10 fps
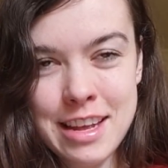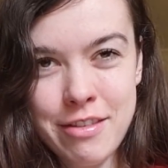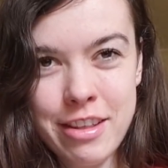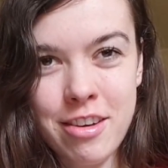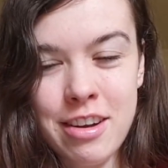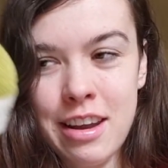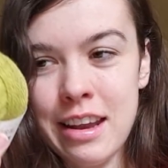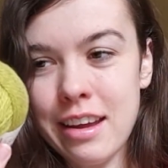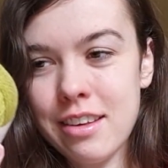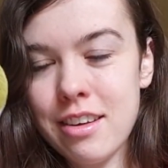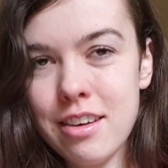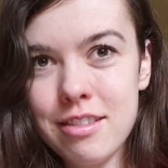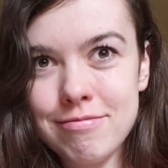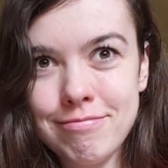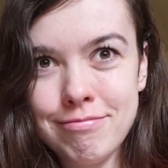if it's only like
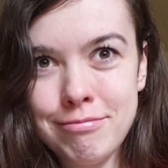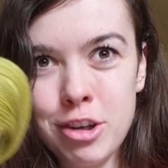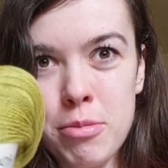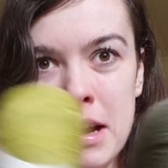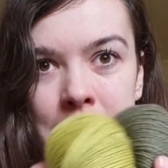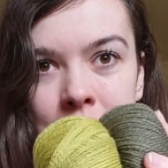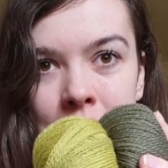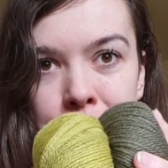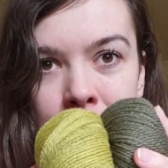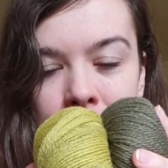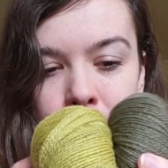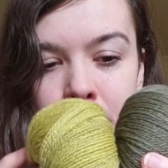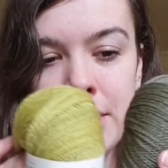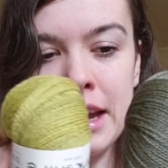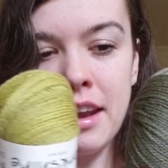no money, I might as
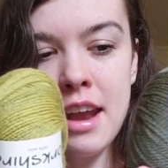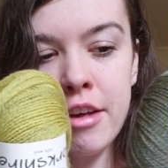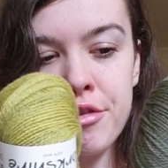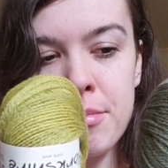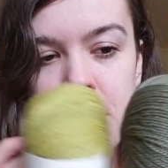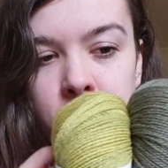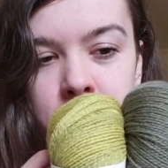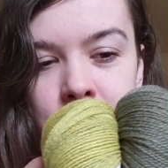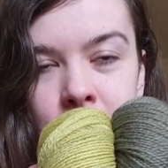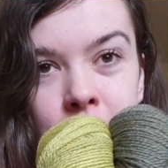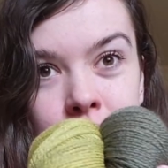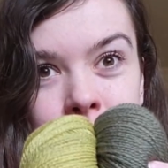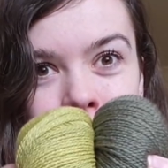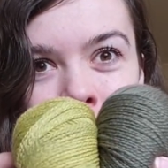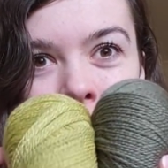well get an extra ball. So
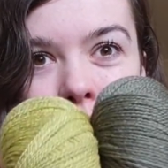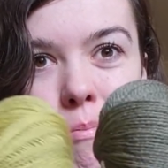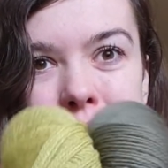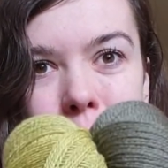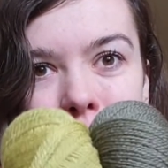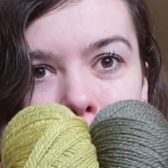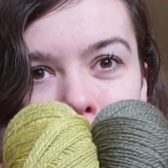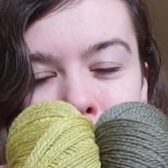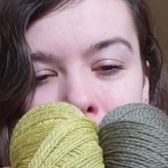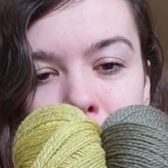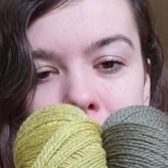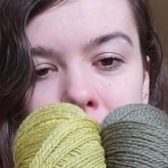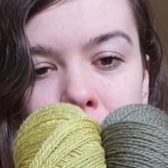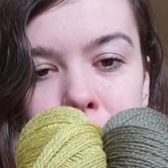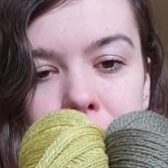maybe I will knit
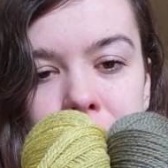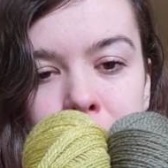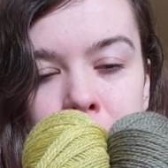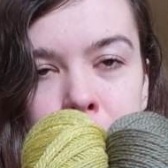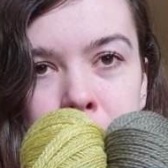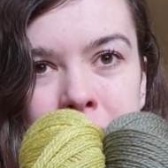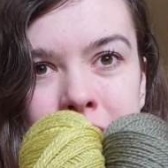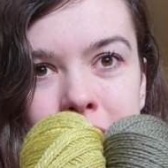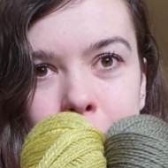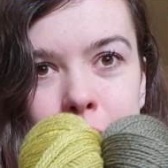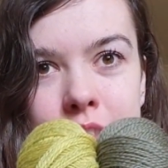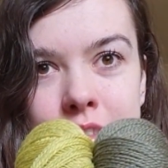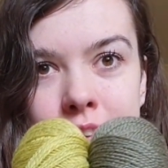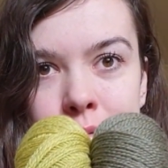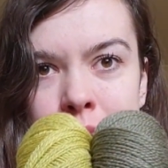myself some mittens with this
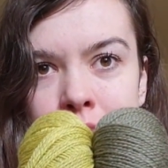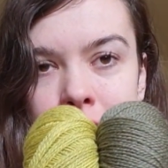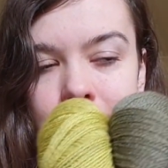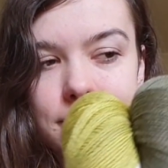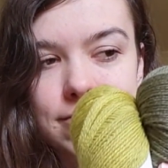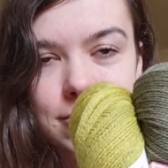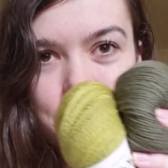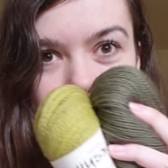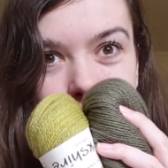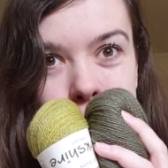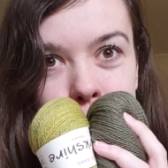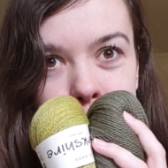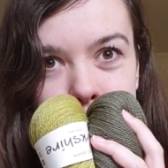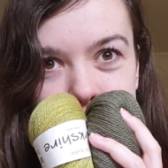as well. Who knows?